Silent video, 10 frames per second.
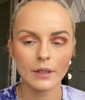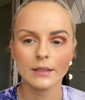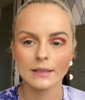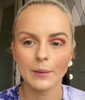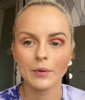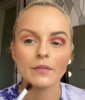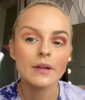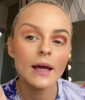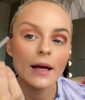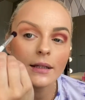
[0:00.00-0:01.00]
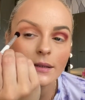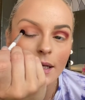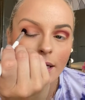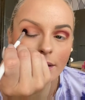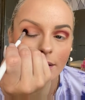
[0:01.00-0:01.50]
Tapping off the
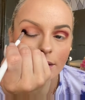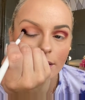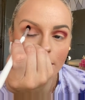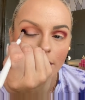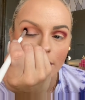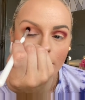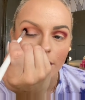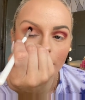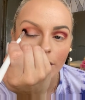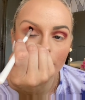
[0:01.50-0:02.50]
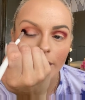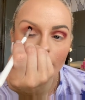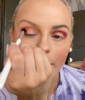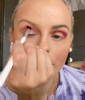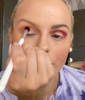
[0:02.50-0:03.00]
excess, you get
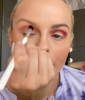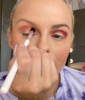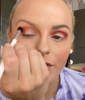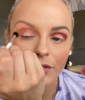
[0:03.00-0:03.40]
my drift.